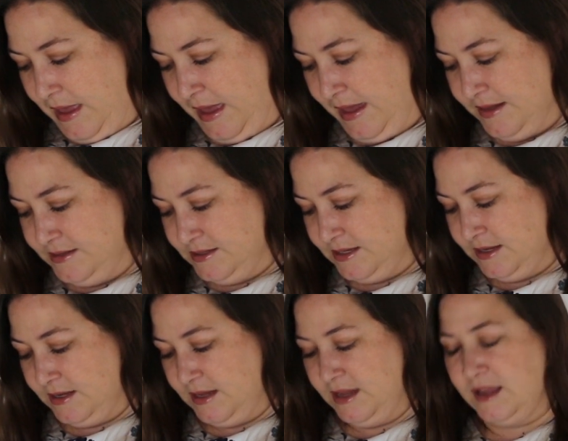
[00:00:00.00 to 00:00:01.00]
And
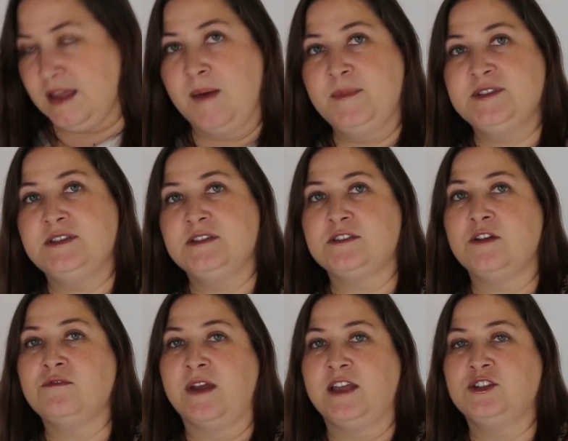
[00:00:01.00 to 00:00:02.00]
it encompasses
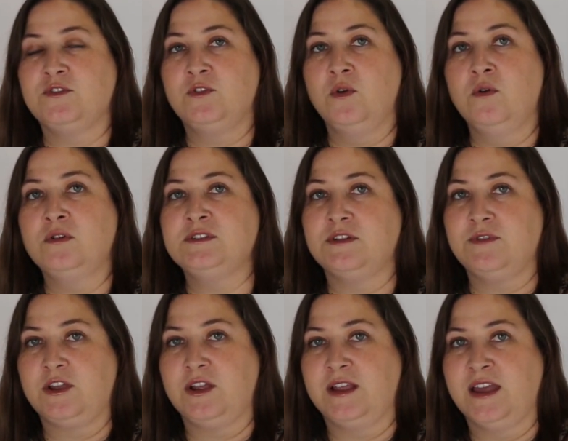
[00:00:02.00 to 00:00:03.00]
a range of laws and
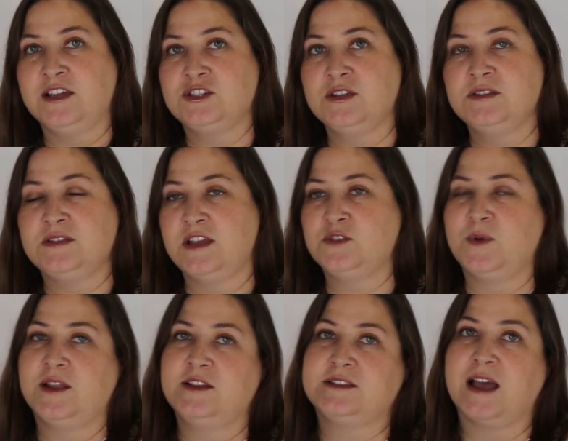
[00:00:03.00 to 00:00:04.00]
regulations as
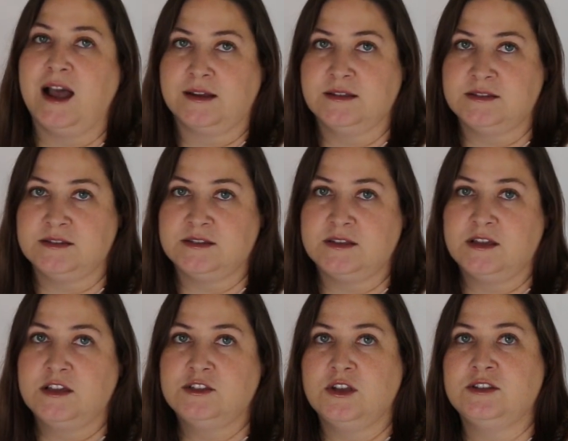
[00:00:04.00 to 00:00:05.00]
well as guidance.
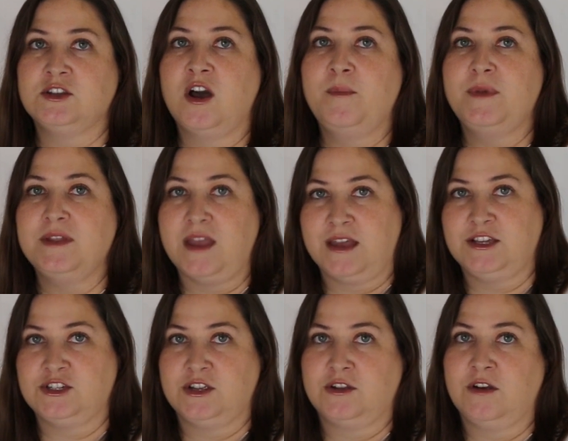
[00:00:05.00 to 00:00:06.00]
So it's a
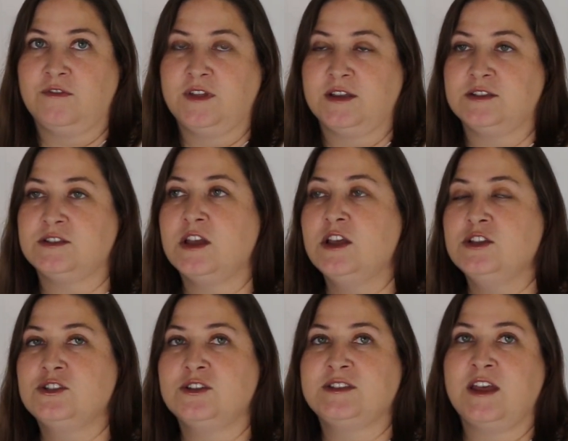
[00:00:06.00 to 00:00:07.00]
combination of things.
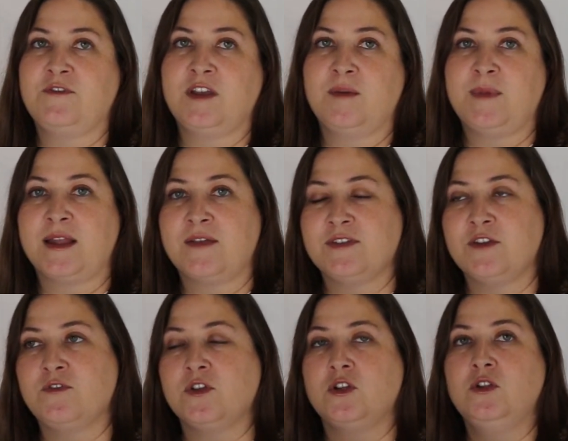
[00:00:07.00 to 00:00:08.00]
So South Africa might have a
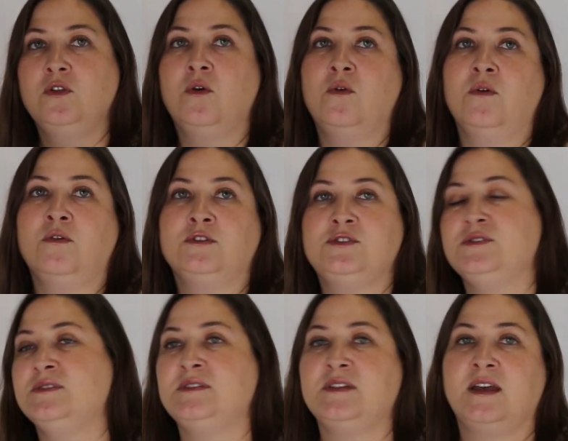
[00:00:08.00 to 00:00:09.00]
different law to
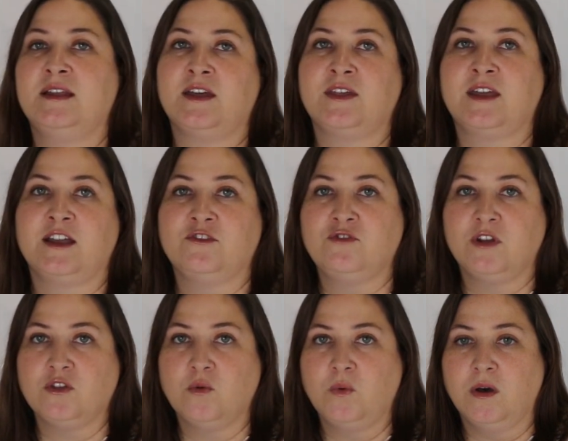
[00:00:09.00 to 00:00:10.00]
another country
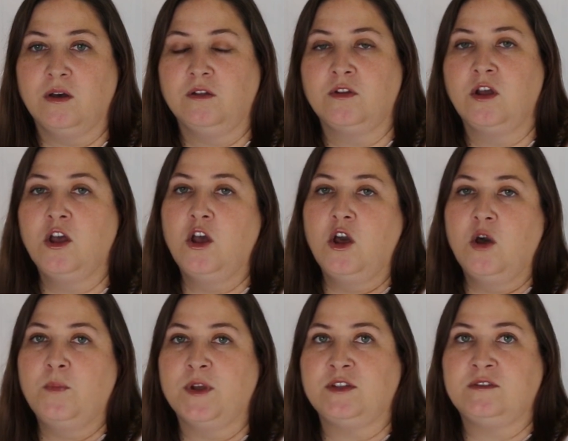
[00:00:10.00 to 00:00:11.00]
in the world,
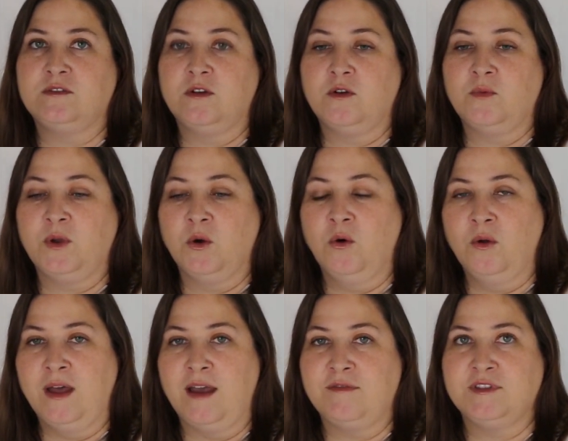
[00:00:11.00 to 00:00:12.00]
but we all
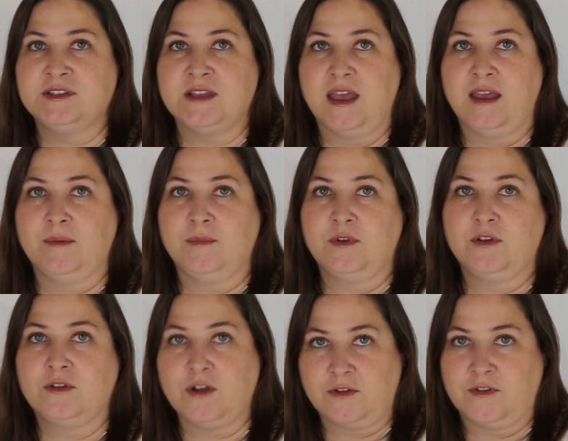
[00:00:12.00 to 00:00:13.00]
have the same
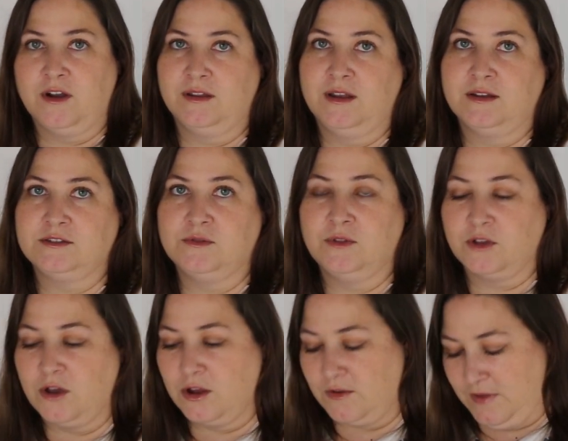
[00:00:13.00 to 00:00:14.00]
code of conduct or the
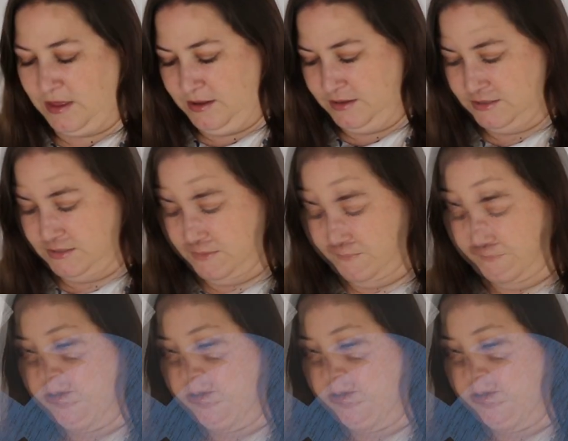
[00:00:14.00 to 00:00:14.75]
code of ethics.